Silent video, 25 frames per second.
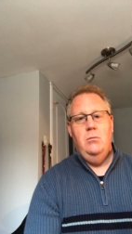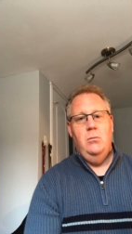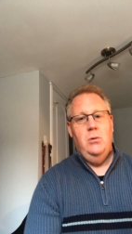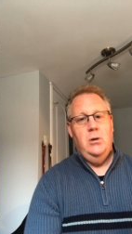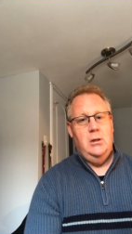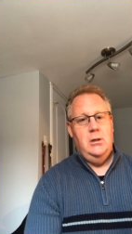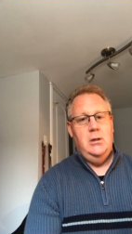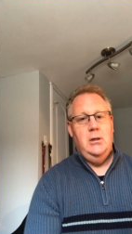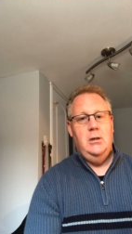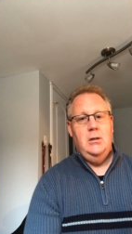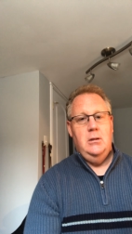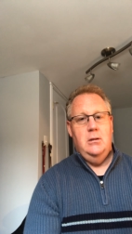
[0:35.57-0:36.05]

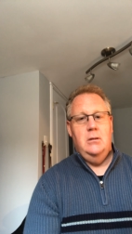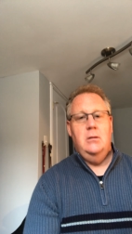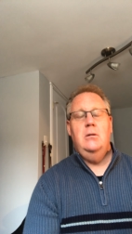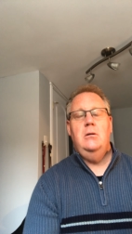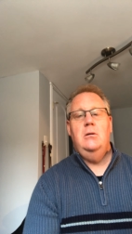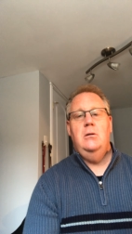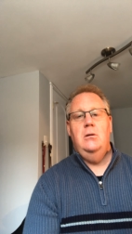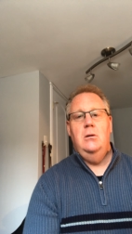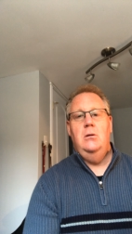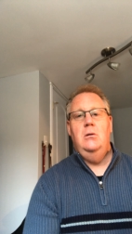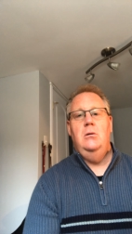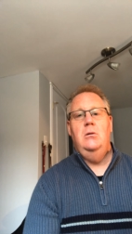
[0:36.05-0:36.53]
which is
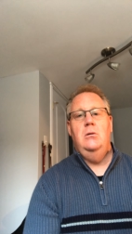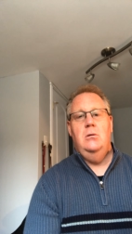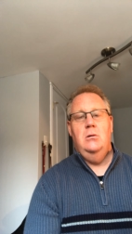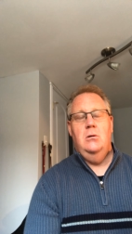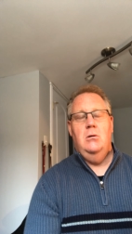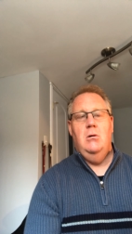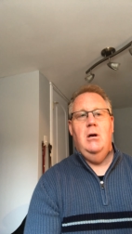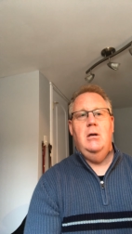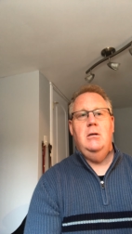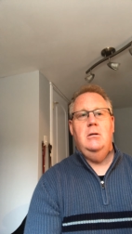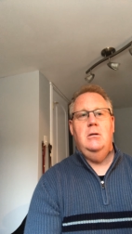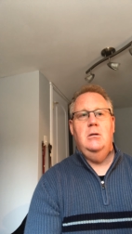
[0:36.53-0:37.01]
two
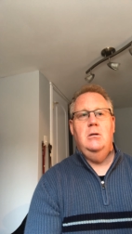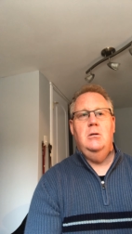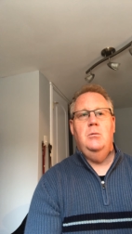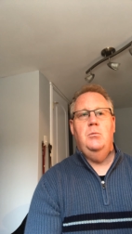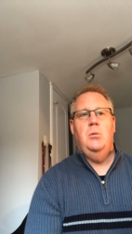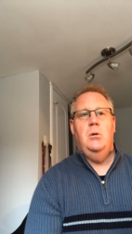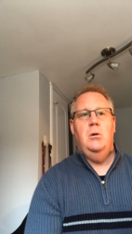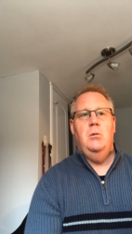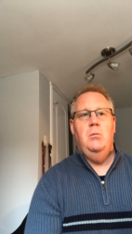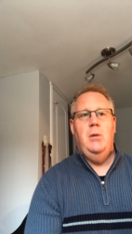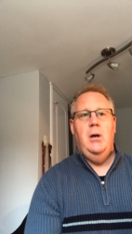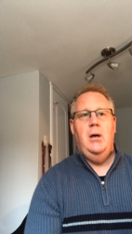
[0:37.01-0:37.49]
stresses
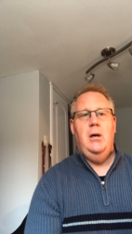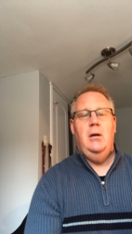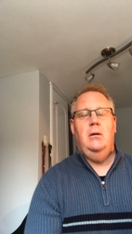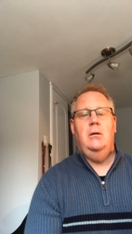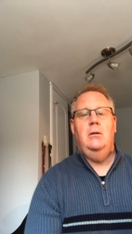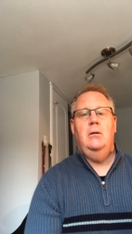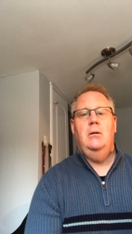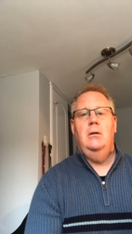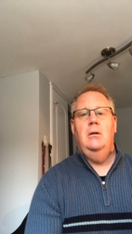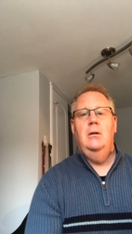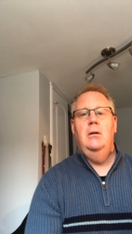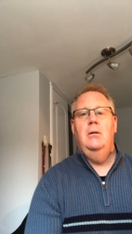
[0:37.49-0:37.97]
per
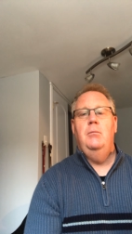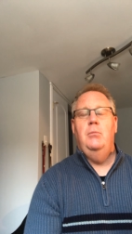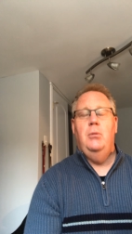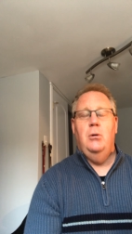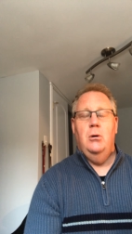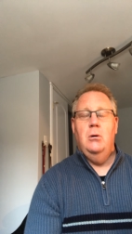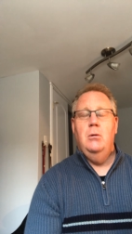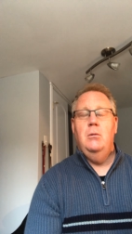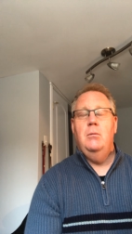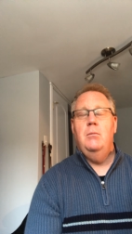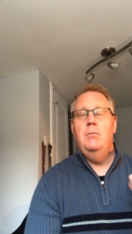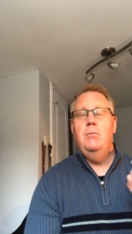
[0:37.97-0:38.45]

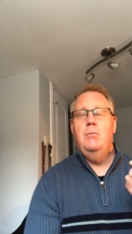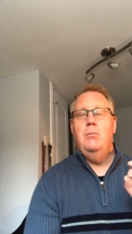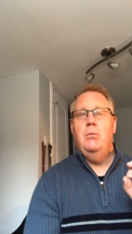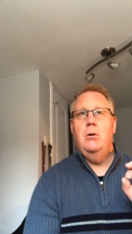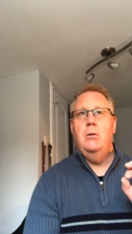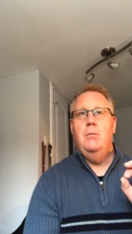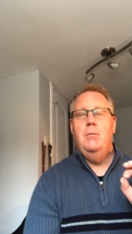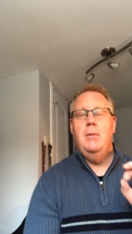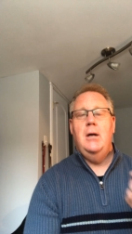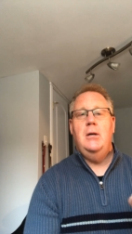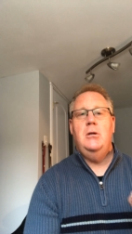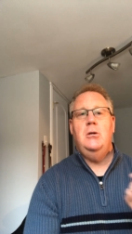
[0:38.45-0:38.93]

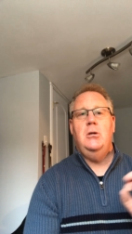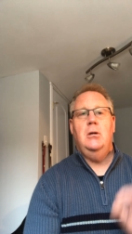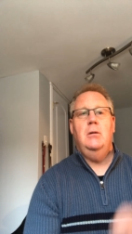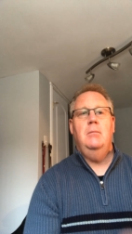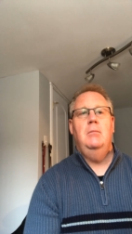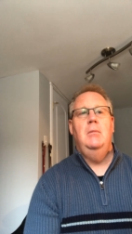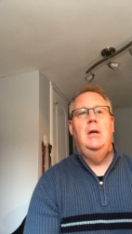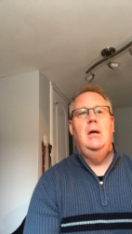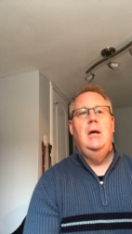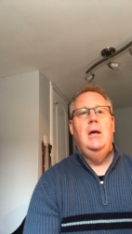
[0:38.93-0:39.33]
measure.